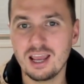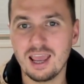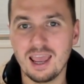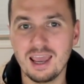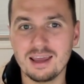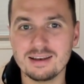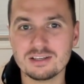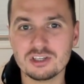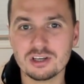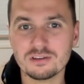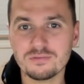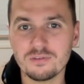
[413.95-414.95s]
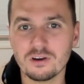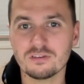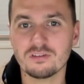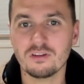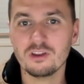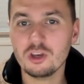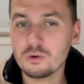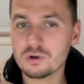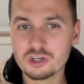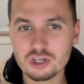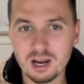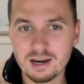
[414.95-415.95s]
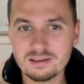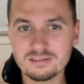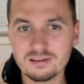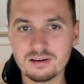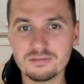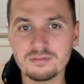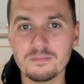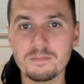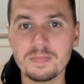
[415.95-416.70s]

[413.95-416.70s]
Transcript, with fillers: and just focus on the new and shiny stuff.